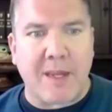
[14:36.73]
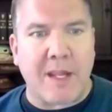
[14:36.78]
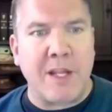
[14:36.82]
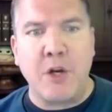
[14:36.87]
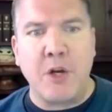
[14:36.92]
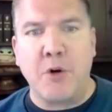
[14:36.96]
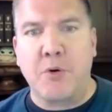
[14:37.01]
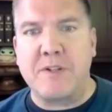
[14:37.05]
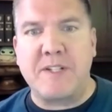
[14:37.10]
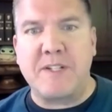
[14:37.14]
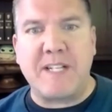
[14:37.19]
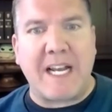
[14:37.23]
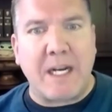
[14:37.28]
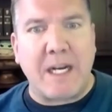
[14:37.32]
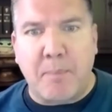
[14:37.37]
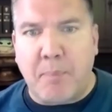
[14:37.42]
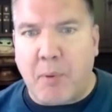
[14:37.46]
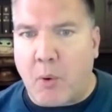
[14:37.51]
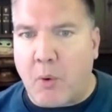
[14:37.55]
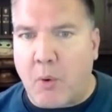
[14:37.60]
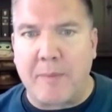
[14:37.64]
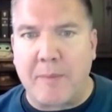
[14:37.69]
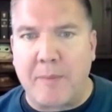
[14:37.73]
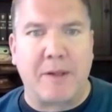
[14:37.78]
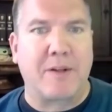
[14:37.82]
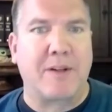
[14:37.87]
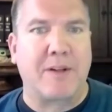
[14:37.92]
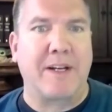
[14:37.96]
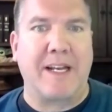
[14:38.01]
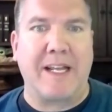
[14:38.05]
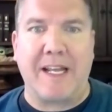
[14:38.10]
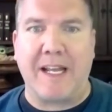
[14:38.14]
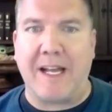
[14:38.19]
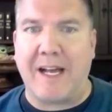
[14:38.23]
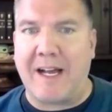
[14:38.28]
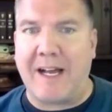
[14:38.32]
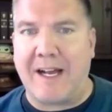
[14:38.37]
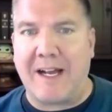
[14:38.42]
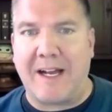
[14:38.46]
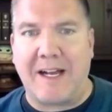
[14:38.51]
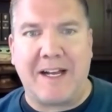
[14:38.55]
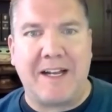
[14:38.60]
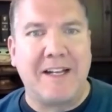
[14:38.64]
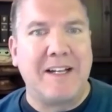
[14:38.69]
you know data portability
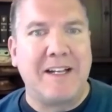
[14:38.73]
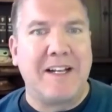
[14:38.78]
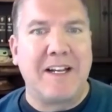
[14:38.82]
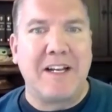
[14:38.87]
uh